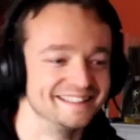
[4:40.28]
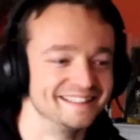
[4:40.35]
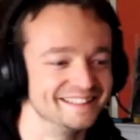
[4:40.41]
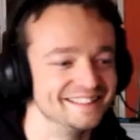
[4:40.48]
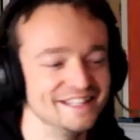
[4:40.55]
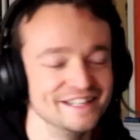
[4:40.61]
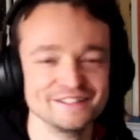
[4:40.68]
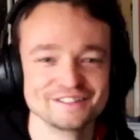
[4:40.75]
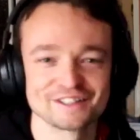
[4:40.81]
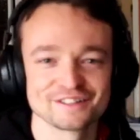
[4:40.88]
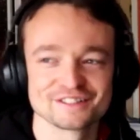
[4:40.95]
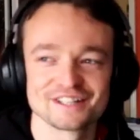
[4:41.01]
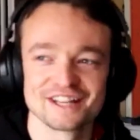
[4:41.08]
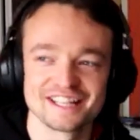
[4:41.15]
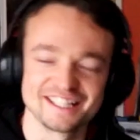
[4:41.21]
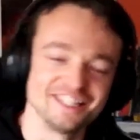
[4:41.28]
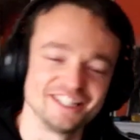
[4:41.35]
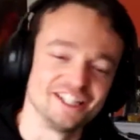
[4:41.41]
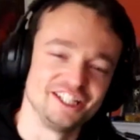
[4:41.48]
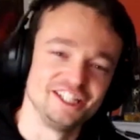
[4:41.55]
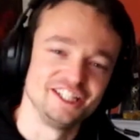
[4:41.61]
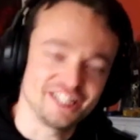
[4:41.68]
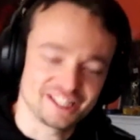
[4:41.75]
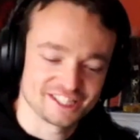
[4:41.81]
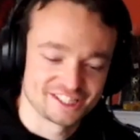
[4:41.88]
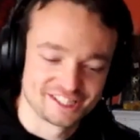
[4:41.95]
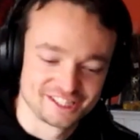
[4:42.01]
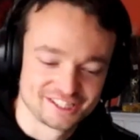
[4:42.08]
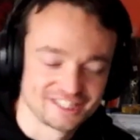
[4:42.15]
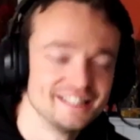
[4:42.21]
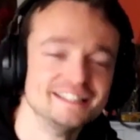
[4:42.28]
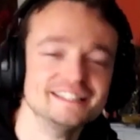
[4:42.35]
So I was like, yes.